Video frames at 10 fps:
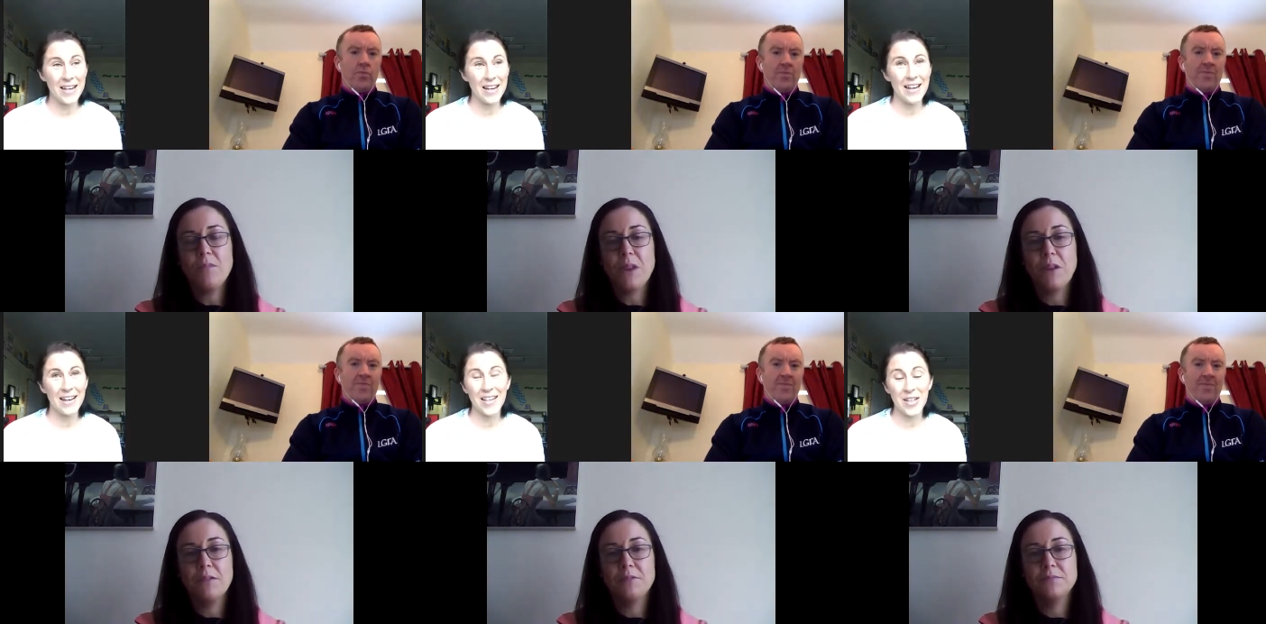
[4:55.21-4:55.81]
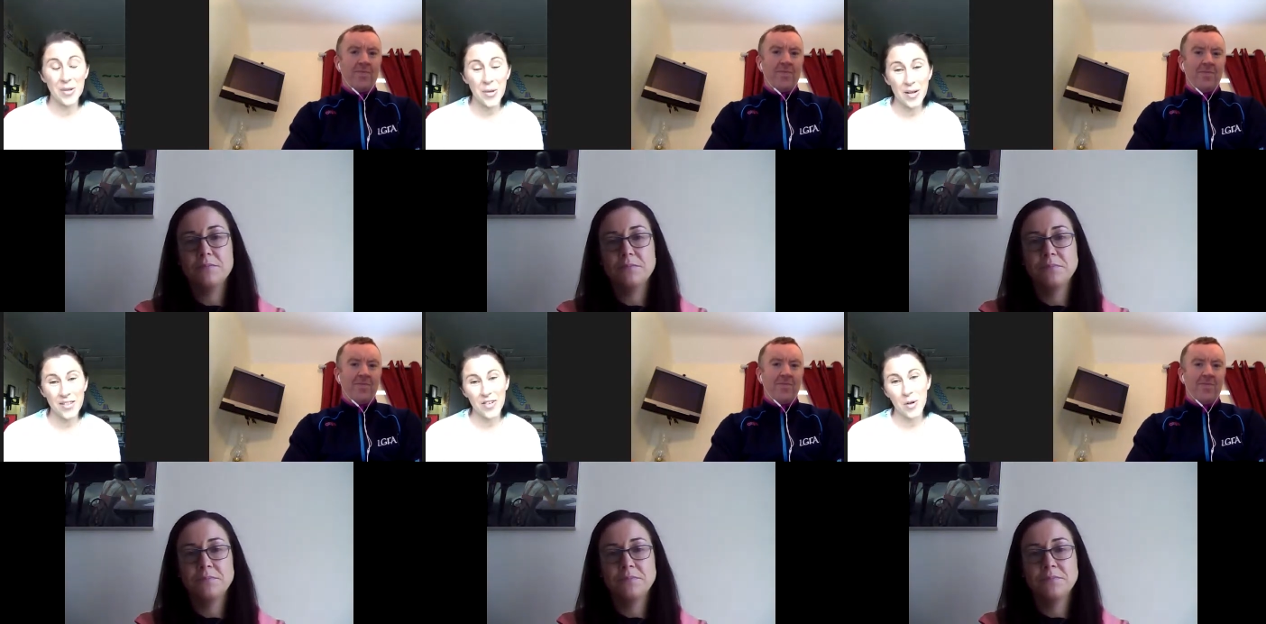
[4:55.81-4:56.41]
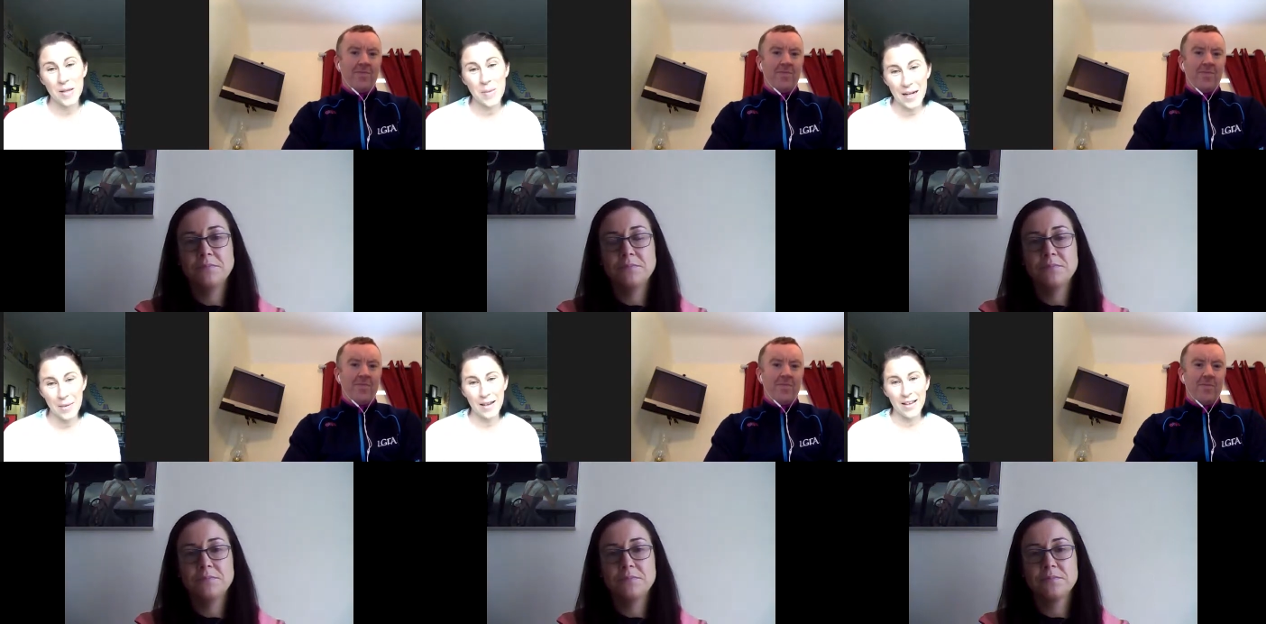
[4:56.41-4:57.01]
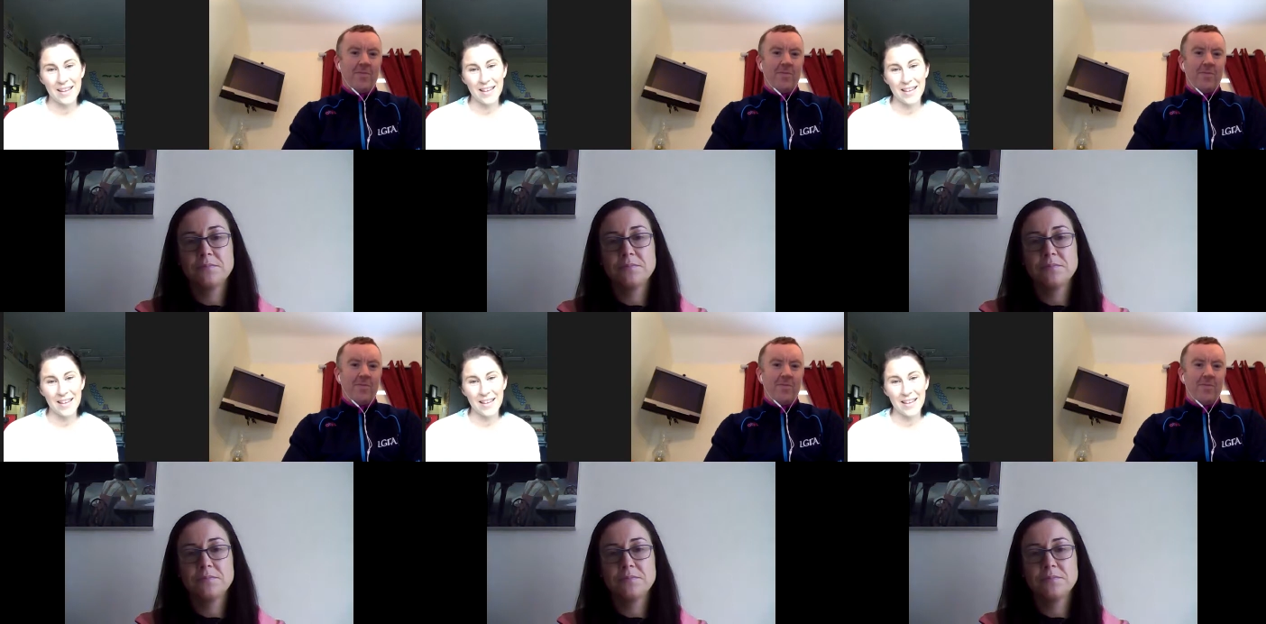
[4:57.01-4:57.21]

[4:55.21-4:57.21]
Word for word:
Speaker 1: And, and like, you know, even all the Ballymac